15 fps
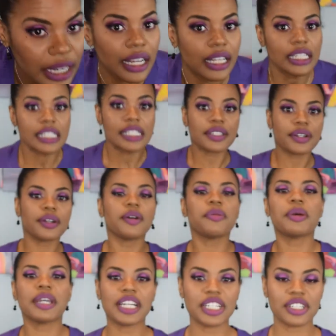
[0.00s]
I'll insert a
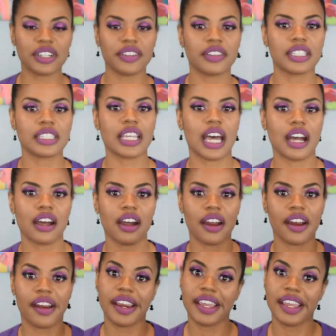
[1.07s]
picture of the stock card